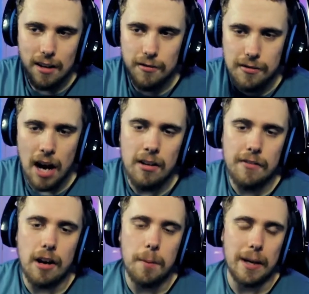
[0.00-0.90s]
very,
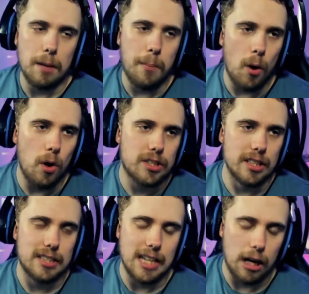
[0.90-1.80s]
very big
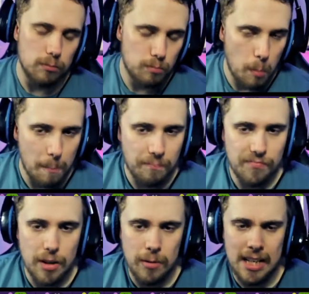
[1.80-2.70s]
importance. Now,
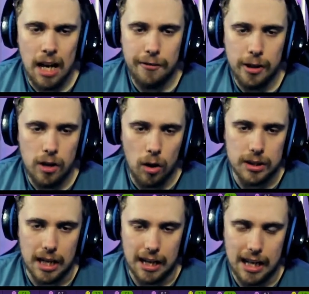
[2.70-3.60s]
if we can get a few
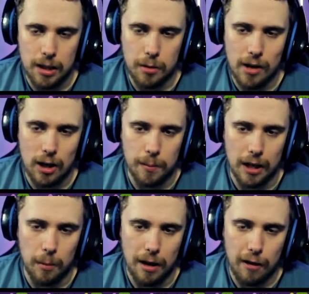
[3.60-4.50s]
goals here, get the morale up a
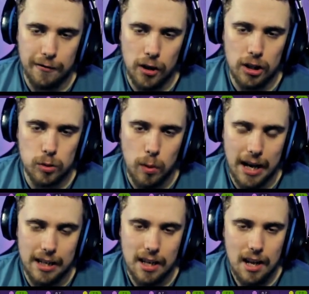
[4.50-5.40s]
little bit. Our first
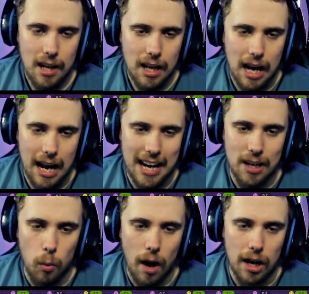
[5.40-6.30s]
win in
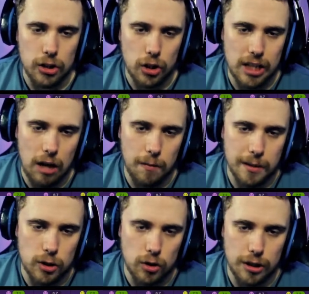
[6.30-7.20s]
a while. Josh Harrop
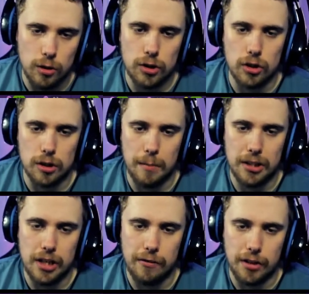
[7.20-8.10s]
is causing all sorts of
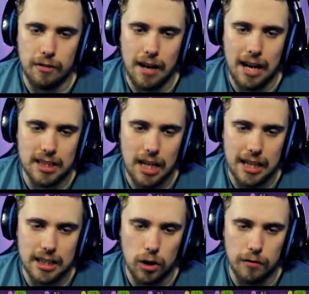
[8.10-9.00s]
mischief on the right-hand
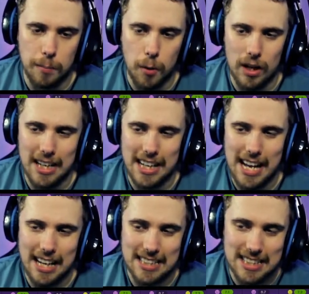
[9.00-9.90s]
side. It's a lovely ball in
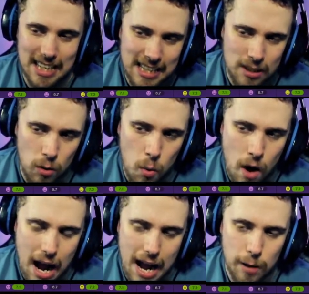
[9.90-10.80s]
again. It's cleared
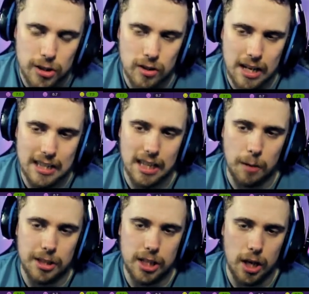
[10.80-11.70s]
away. We should get to that.
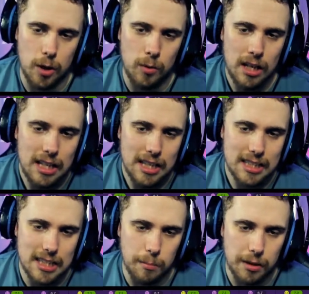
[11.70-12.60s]
We do.
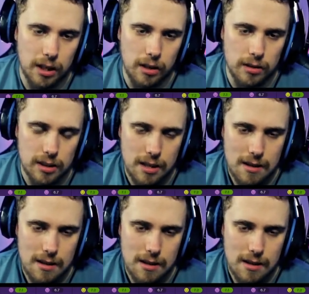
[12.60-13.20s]
Sam Hughes,